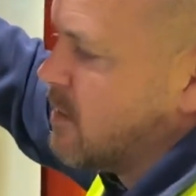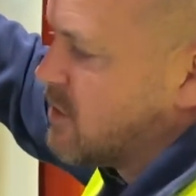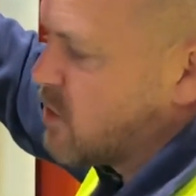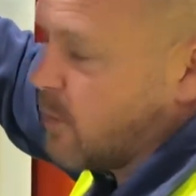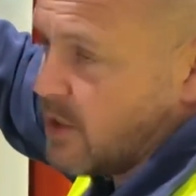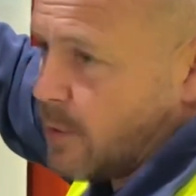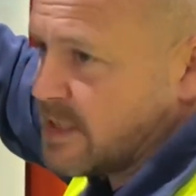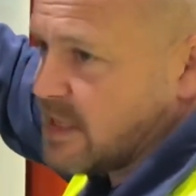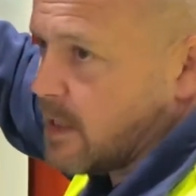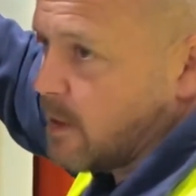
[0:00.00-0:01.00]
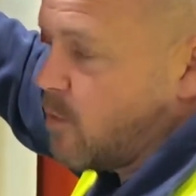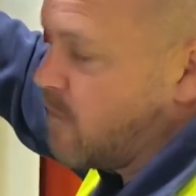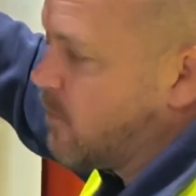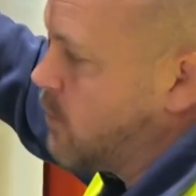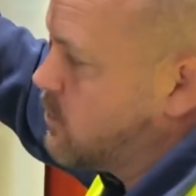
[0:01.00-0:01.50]
so we know exactly
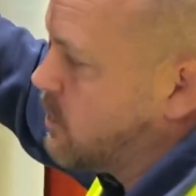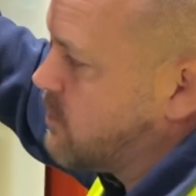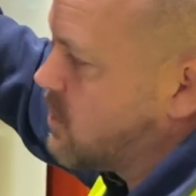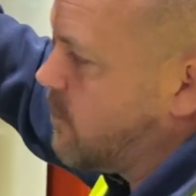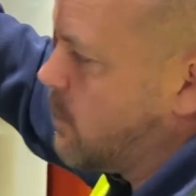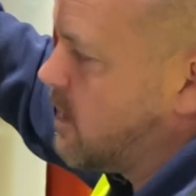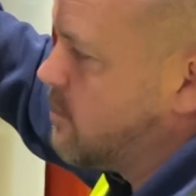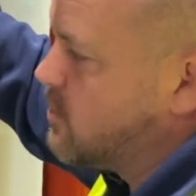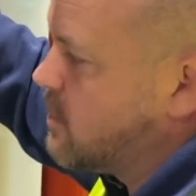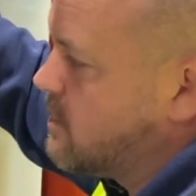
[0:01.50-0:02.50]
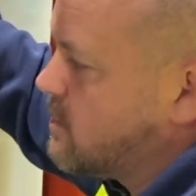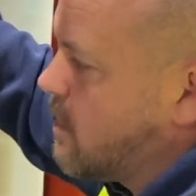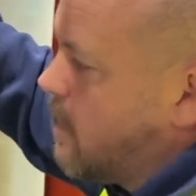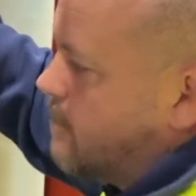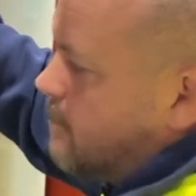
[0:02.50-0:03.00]
what version of software the machine's
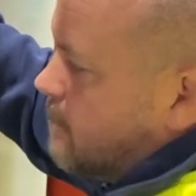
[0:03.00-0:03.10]
got.